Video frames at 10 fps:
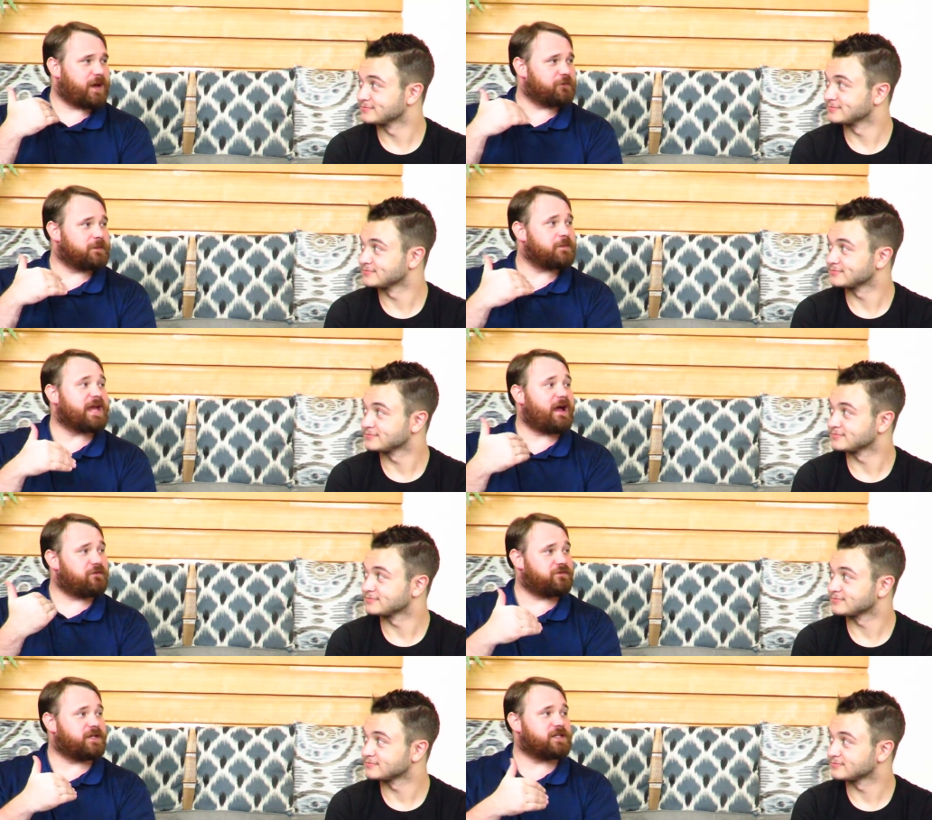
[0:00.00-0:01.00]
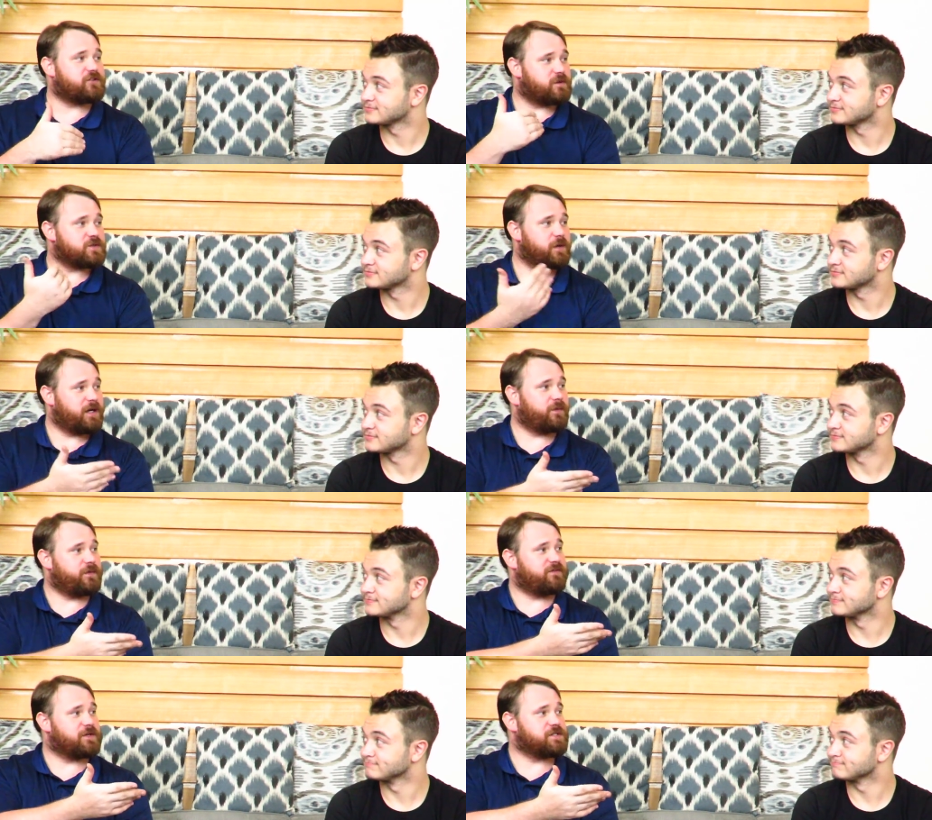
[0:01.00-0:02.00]
Speaker 1: Do you happen to remember the outfit that she was wearing when
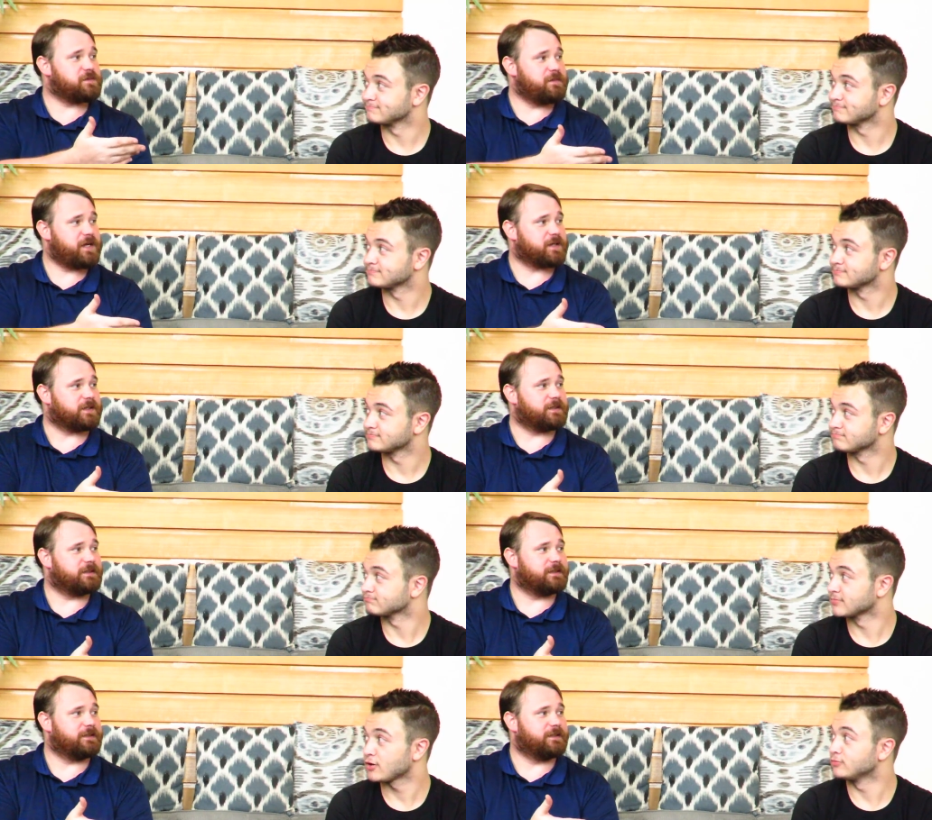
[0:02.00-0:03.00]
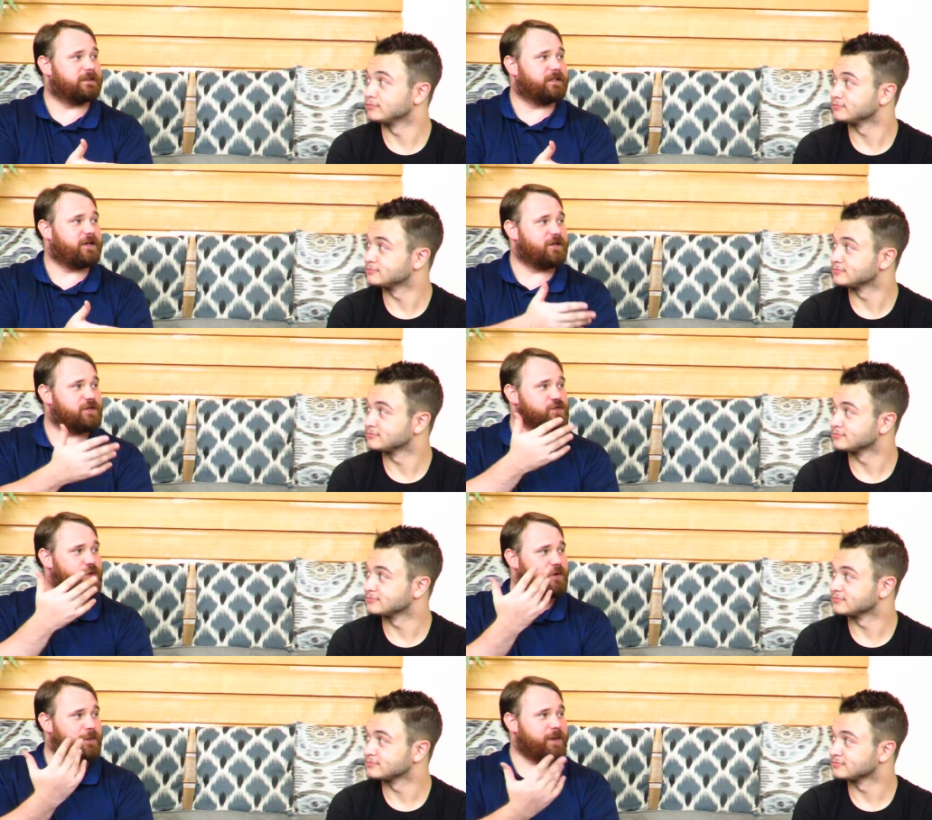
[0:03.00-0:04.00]
we first met her? No. So
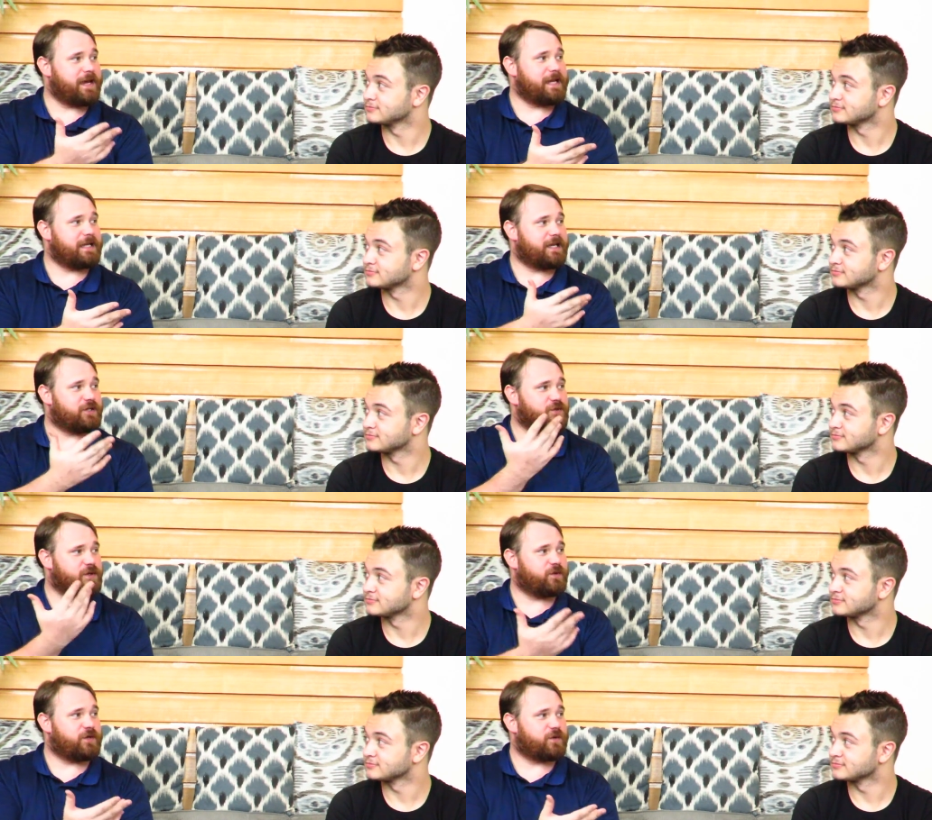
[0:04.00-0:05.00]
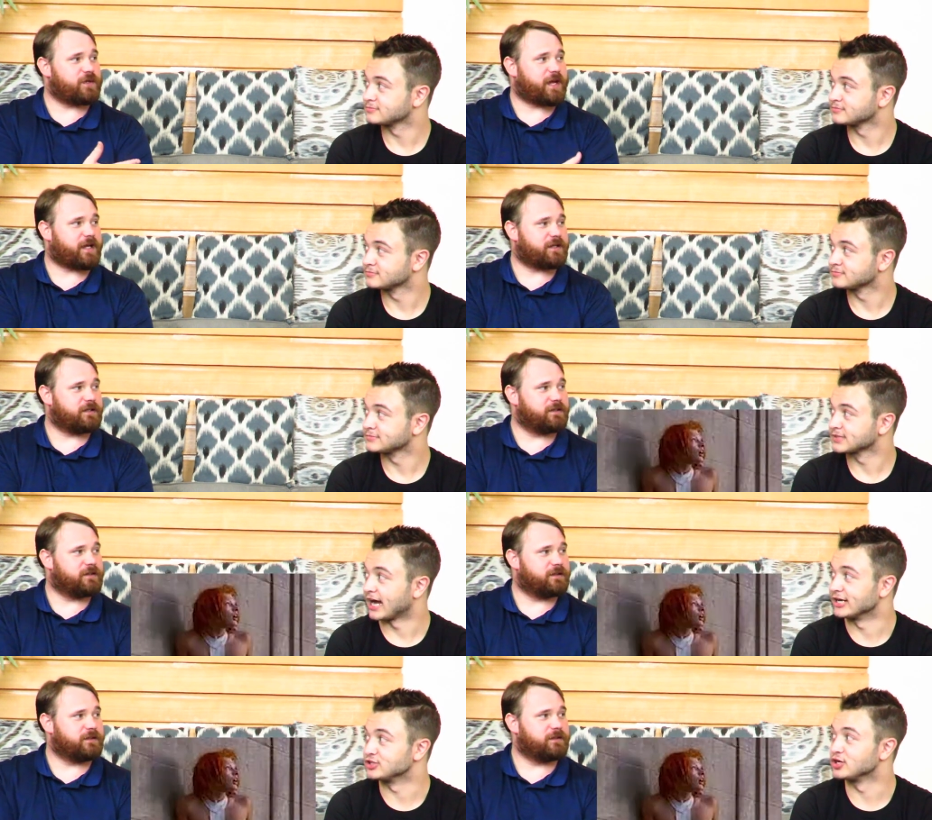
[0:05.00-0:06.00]
you're a man, and you don't know that.
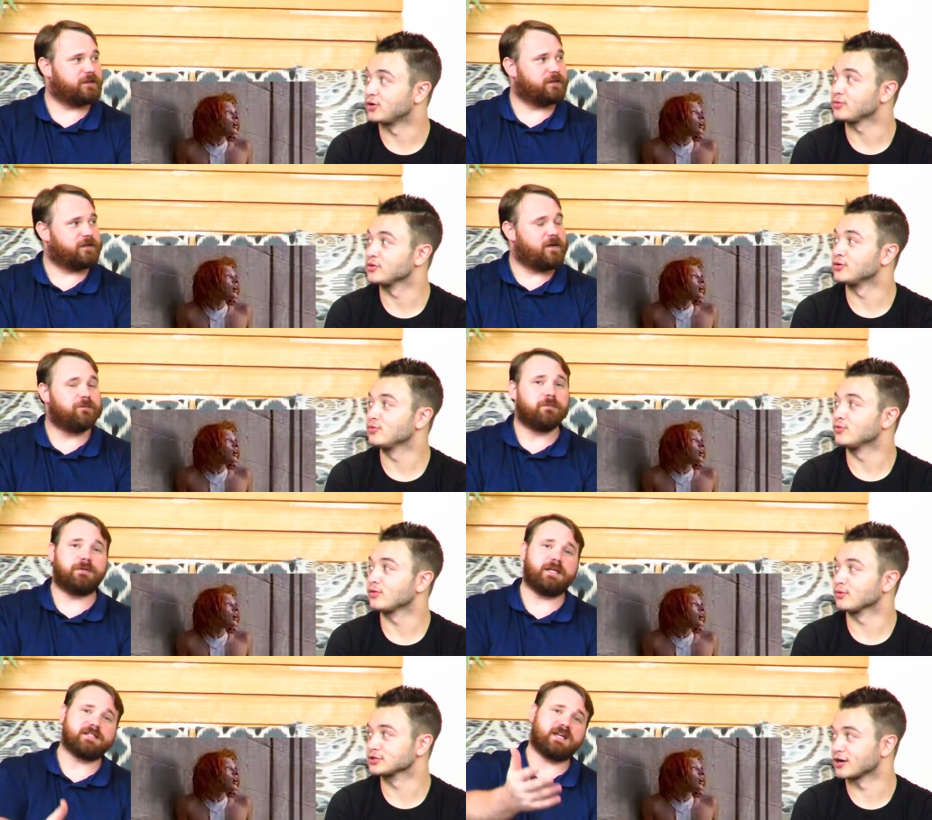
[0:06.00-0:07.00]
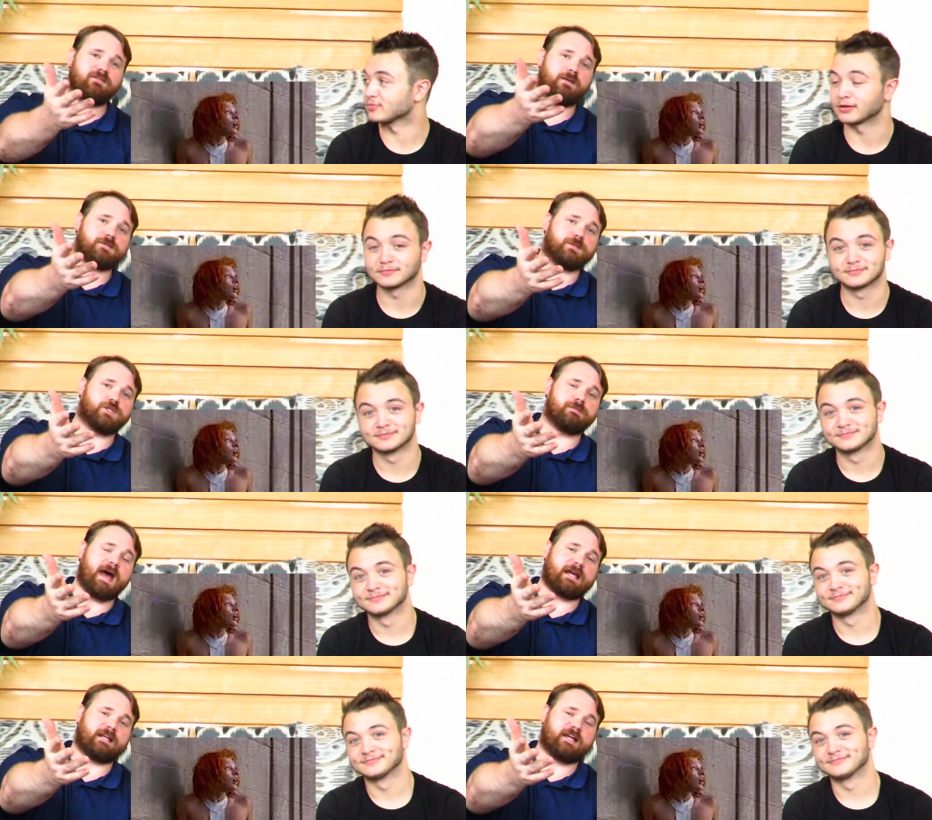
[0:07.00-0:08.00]
Speaker 2: I don't know
Speaker 1: what... Please give him some
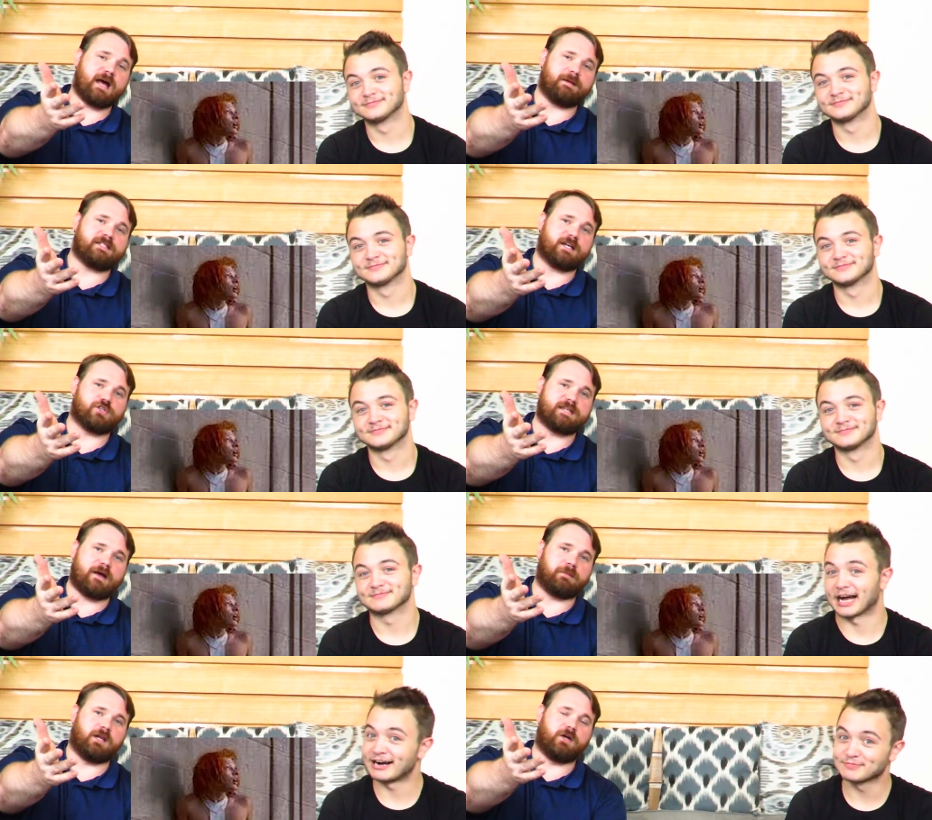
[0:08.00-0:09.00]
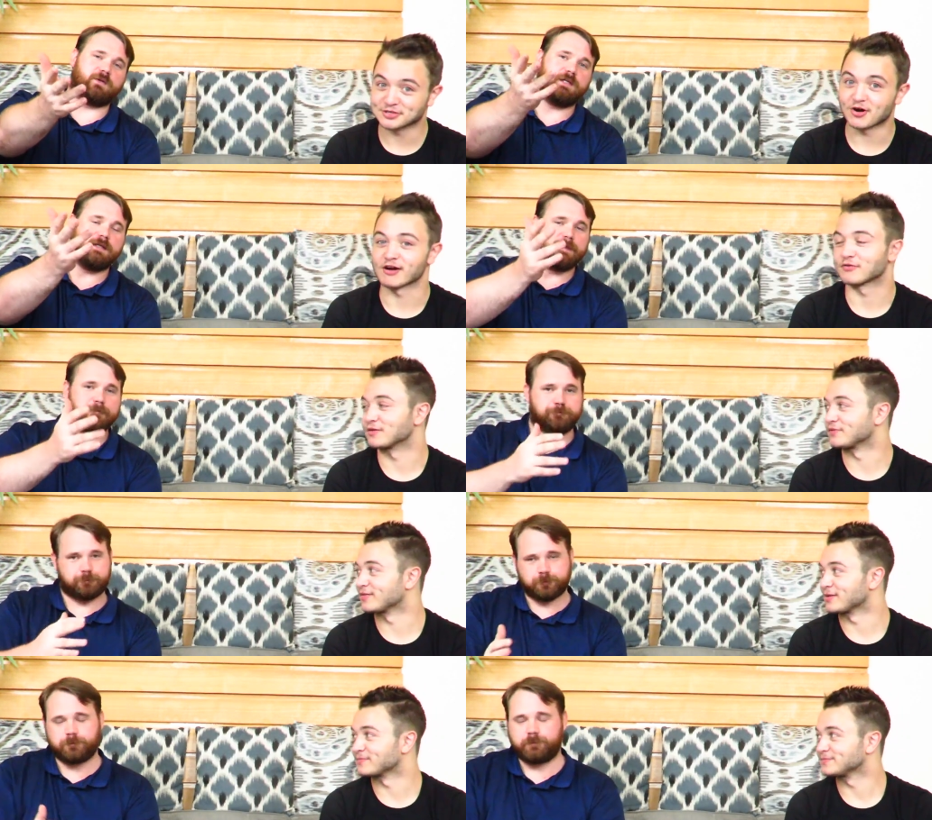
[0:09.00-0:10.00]
smack in the comment section down
Speaker 2: below. I'm sorry, Freedom
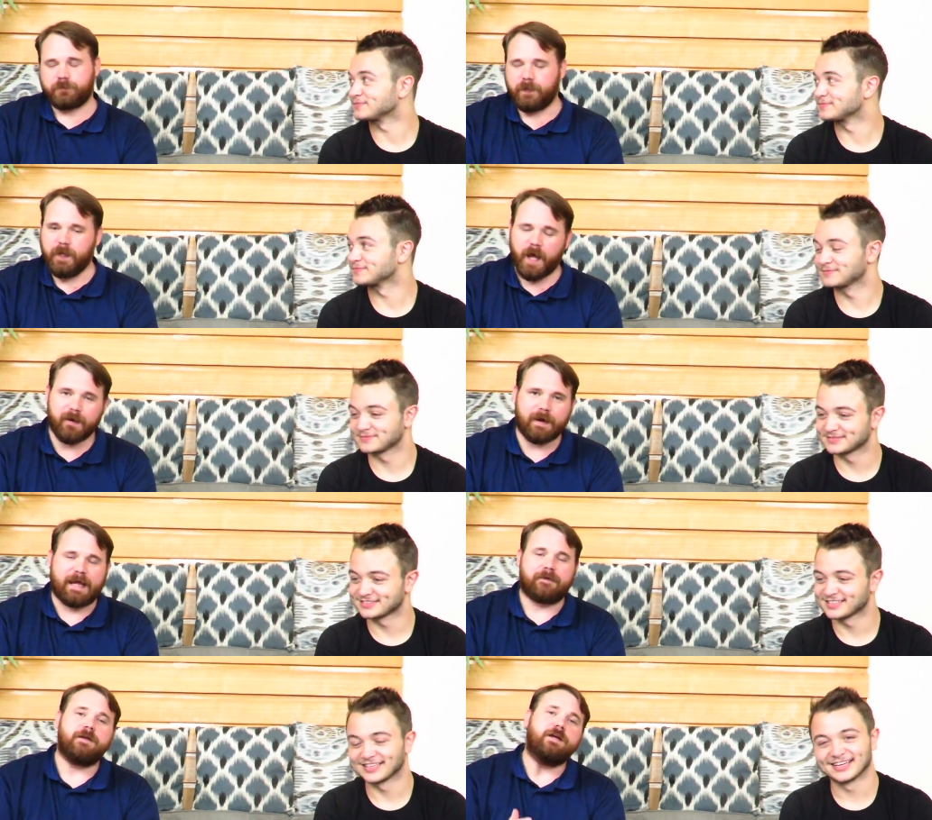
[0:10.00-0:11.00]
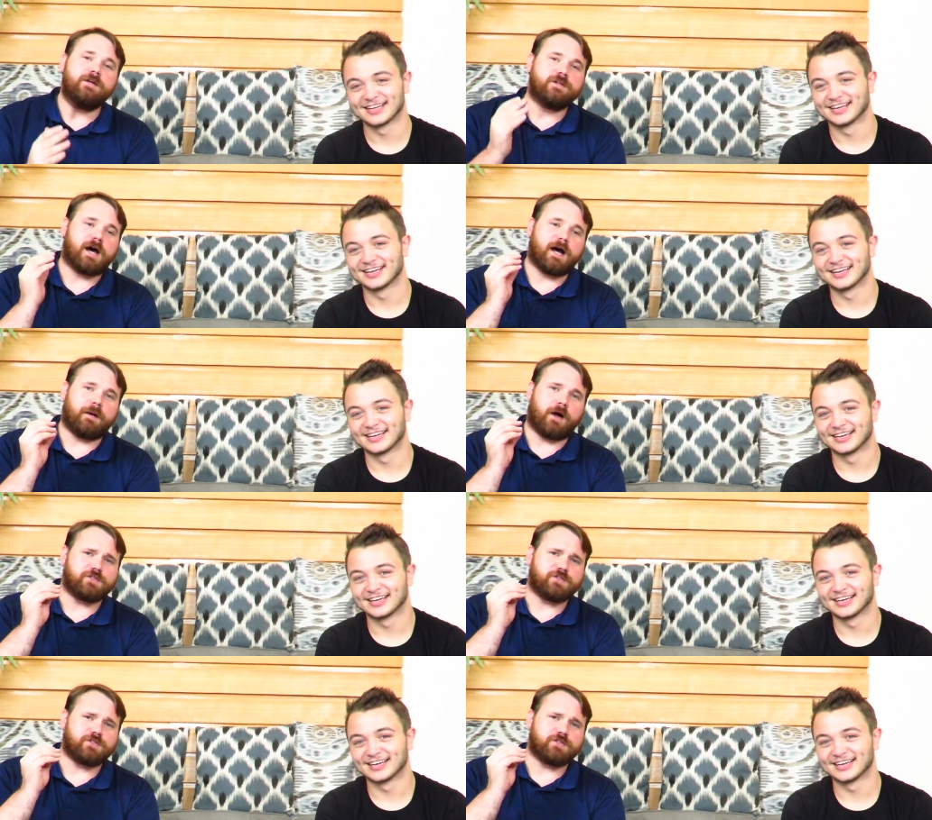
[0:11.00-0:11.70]
Family.
Speaker 1: All right. Uh,